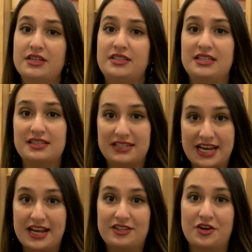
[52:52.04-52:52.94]
Season
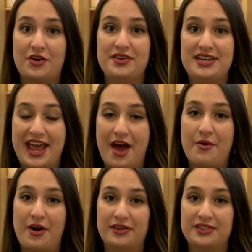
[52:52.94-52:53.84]
tickets are
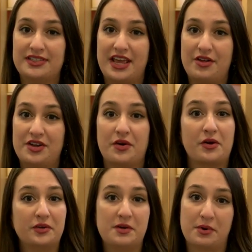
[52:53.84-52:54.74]
now on sale, an
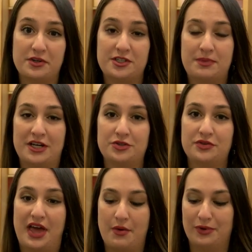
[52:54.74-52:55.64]
early bird special
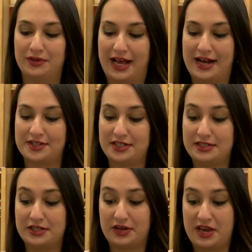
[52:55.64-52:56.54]
that will last
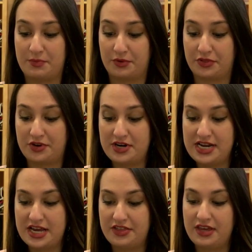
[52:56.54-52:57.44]
until April
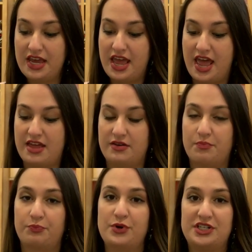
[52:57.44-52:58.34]
30th and
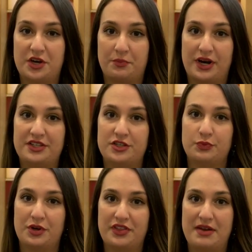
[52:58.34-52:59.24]
retail prices
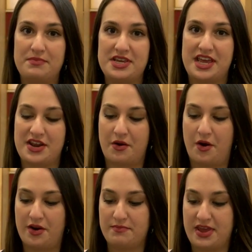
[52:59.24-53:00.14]
will then begin
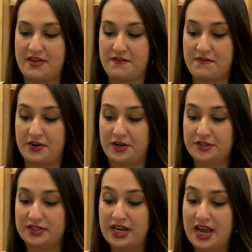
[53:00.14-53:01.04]
on May
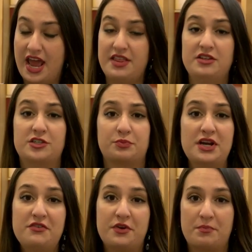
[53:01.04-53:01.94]
1st. And then
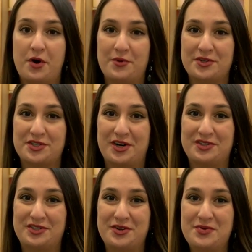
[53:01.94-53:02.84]
spring football will start
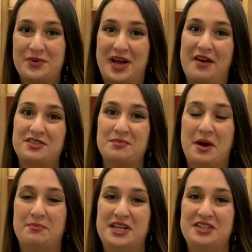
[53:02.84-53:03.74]
soon. We'll have some
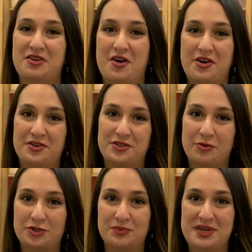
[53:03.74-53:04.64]
updates on our
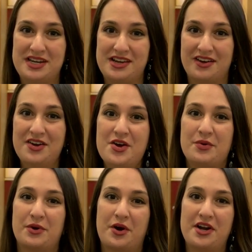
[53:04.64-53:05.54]
social media
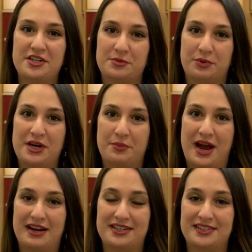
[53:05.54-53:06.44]
regarding spring
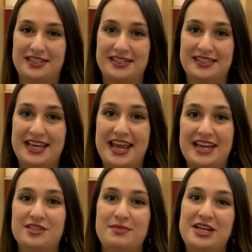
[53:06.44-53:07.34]
practices
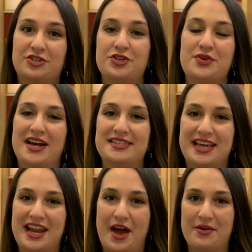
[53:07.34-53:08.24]
and to make sure you guys
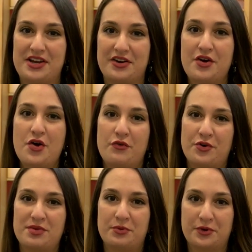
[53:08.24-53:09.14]
get out here
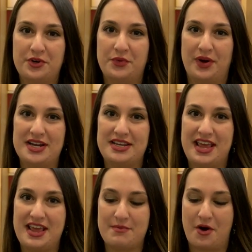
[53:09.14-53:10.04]
for the maroon and white
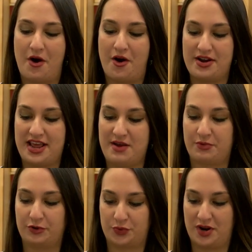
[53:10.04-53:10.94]
game on
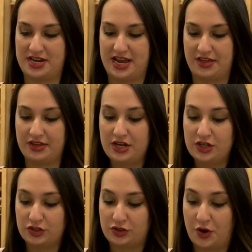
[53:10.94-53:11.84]
April 20th.
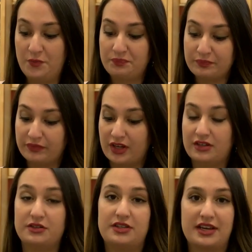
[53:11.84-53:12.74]
So
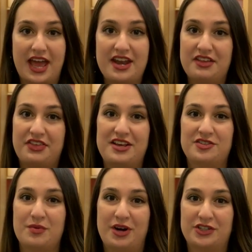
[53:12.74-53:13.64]
again, thanks
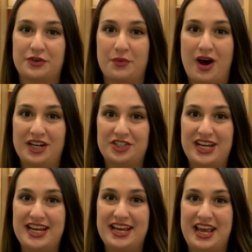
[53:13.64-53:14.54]
so much for
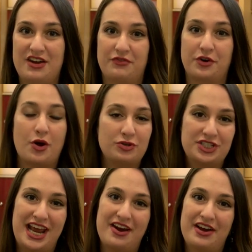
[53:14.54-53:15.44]
watching and for Coach
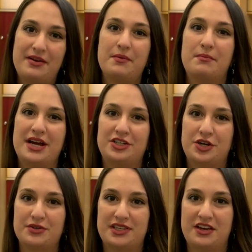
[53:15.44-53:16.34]
Garrett, Mike
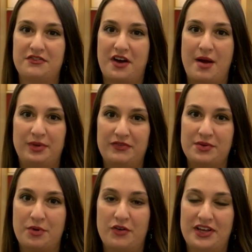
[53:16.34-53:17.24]
Joseph, I'm Olivia
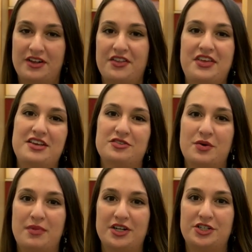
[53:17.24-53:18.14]
Mulvihill. Thanks so
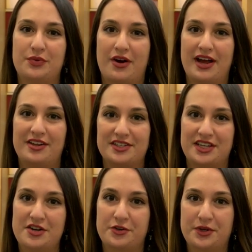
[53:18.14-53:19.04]
much to our
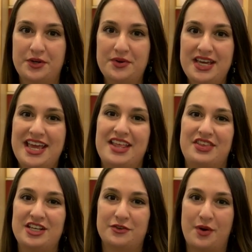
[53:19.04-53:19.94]
LSN crew and
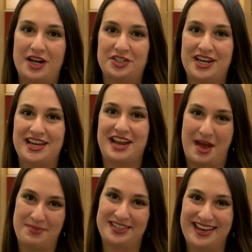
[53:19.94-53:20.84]
thanks for watching.
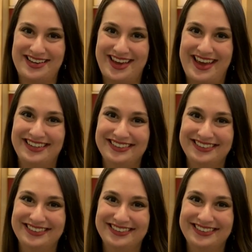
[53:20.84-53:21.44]
Happy signing day.